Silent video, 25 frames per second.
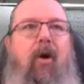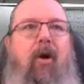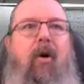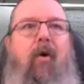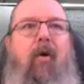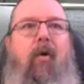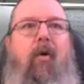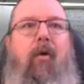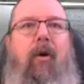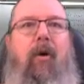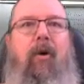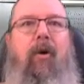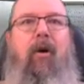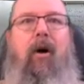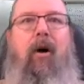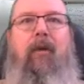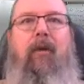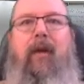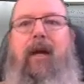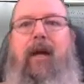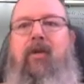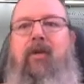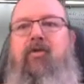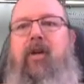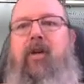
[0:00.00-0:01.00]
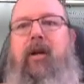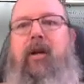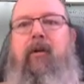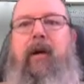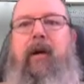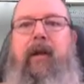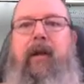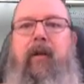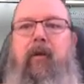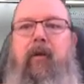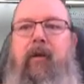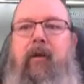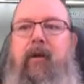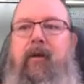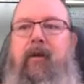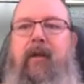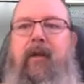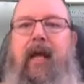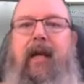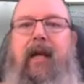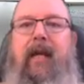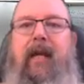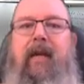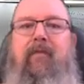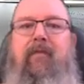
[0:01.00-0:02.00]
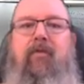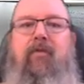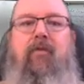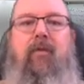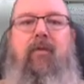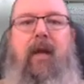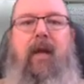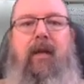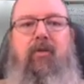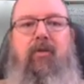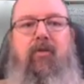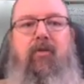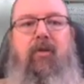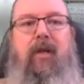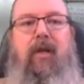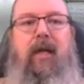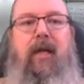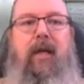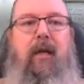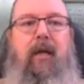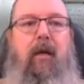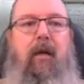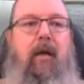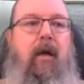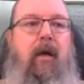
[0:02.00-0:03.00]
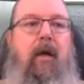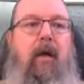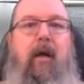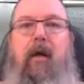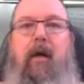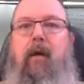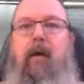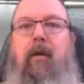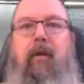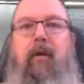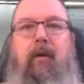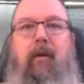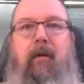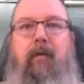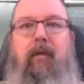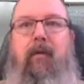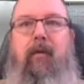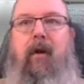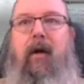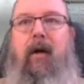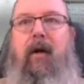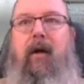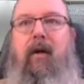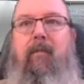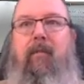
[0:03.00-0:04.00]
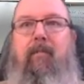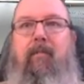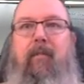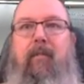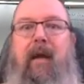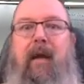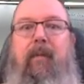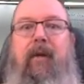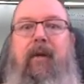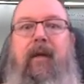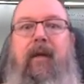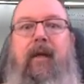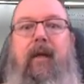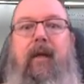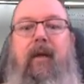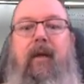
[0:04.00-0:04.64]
or an online generator that gives you things you need. Maybe